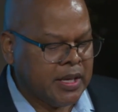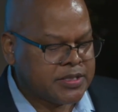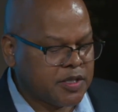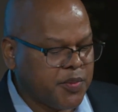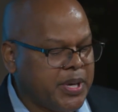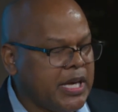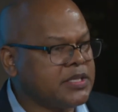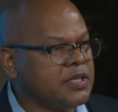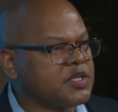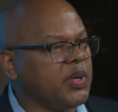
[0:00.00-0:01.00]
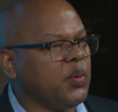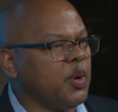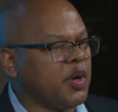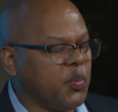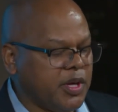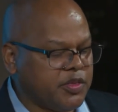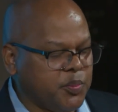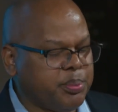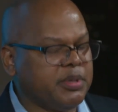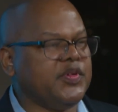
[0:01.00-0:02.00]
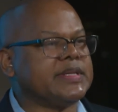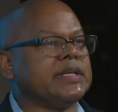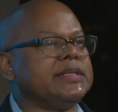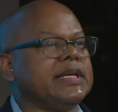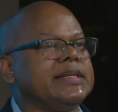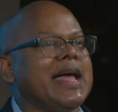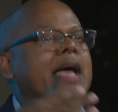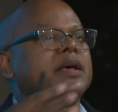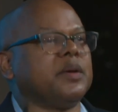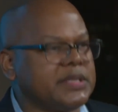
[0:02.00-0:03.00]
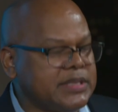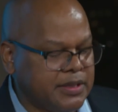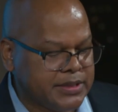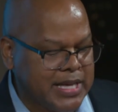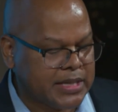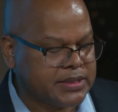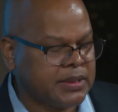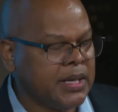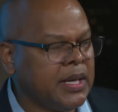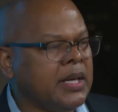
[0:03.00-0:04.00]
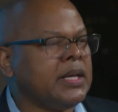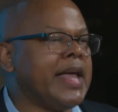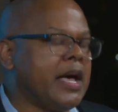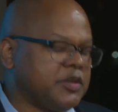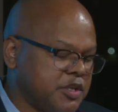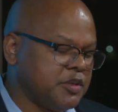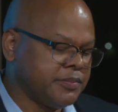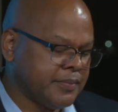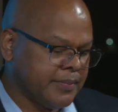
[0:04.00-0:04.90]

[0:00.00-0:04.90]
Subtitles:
So the patients we work with who previously did not go to see their doctor now do.